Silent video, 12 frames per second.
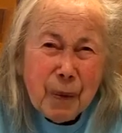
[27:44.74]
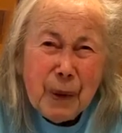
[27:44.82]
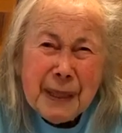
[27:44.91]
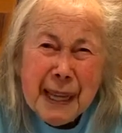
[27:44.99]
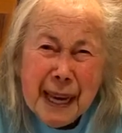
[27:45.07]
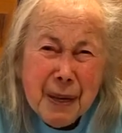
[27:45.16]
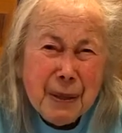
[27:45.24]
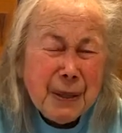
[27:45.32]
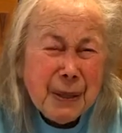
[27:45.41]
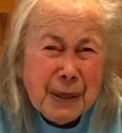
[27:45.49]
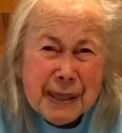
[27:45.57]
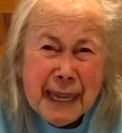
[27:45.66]
Will they
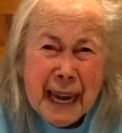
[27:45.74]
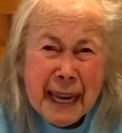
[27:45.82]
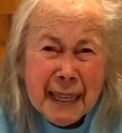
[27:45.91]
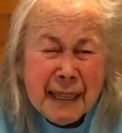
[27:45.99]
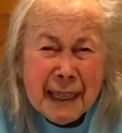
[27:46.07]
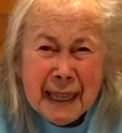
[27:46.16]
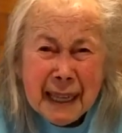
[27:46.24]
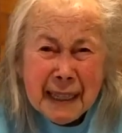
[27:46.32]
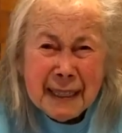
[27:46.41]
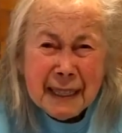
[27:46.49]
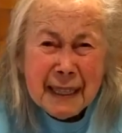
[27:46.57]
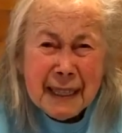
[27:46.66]
understand
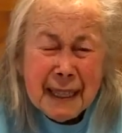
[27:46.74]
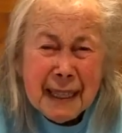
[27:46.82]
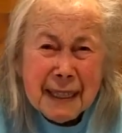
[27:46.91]
links and things?